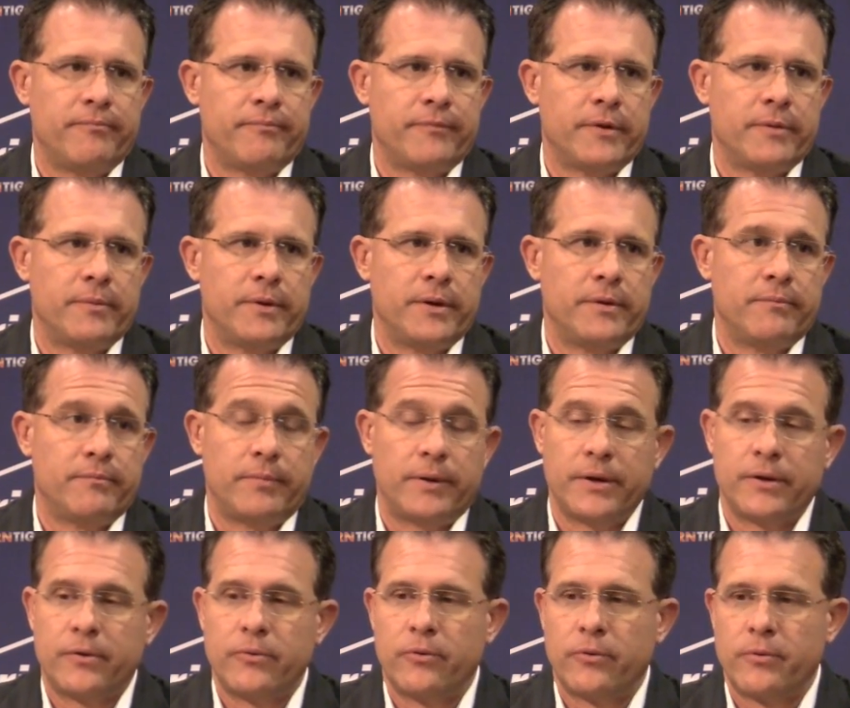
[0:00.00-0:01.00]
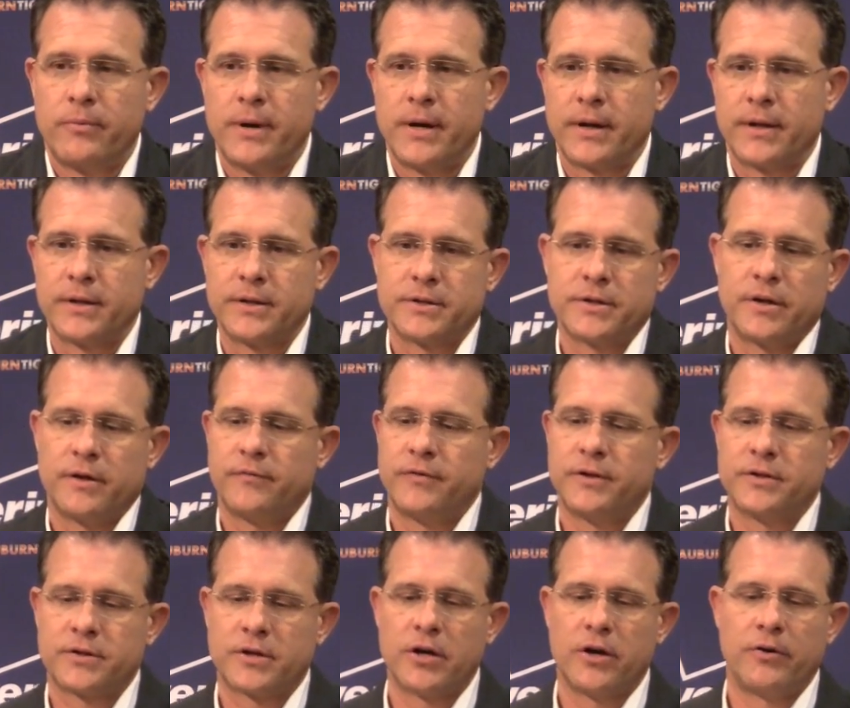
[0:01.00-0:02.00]
I mean, played quarterback in this
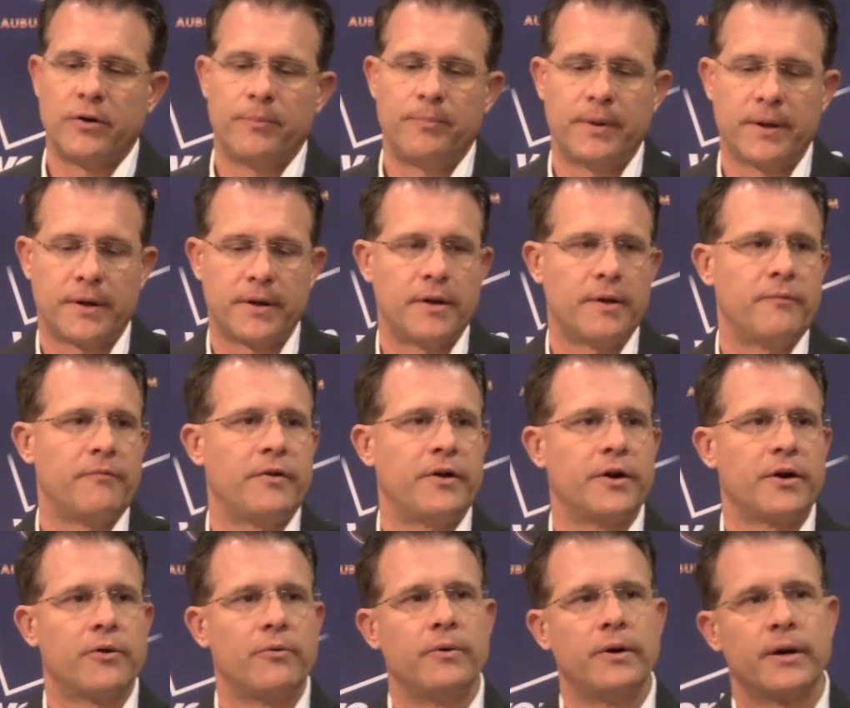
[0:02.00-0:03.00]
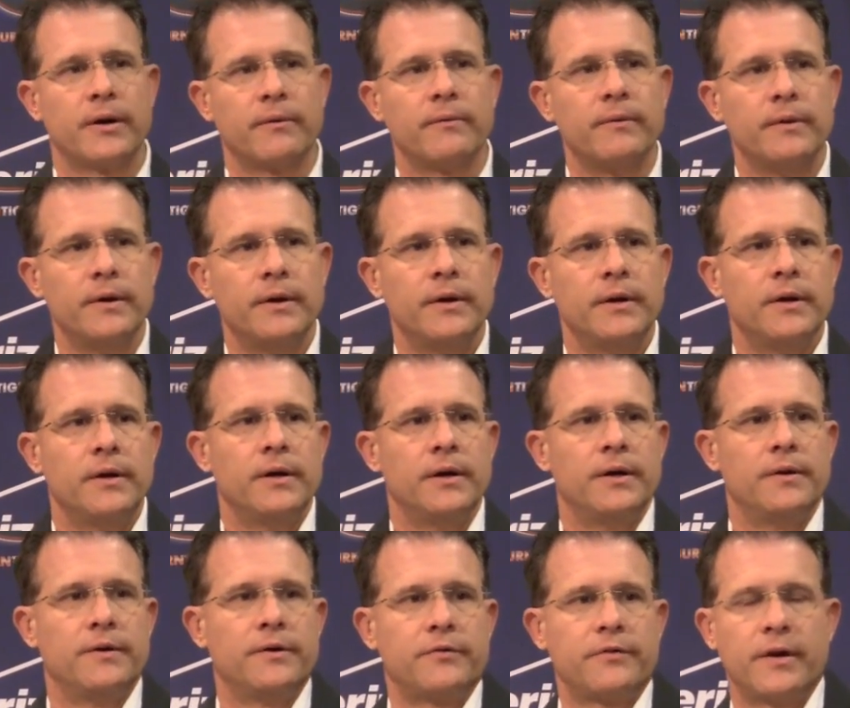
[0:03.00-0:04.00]
offense. Cody picked it up very quick
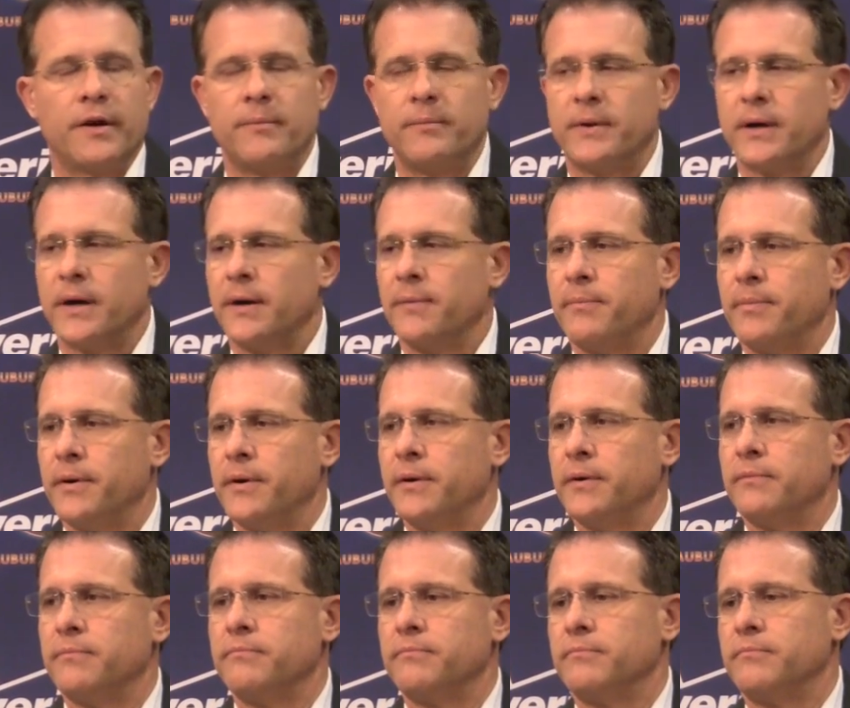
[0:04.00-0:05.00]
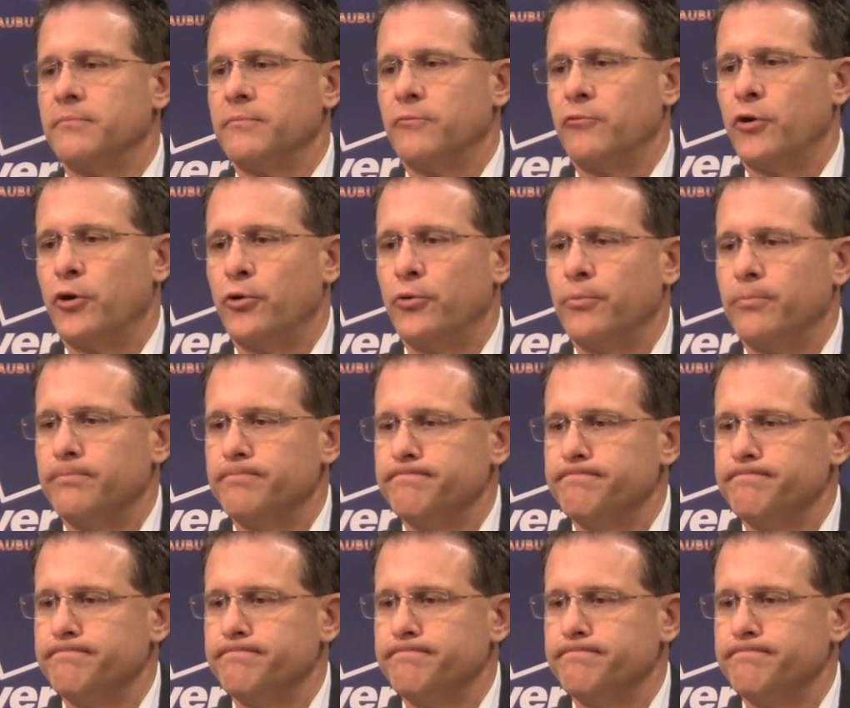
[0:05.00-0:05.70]
in the same type of role.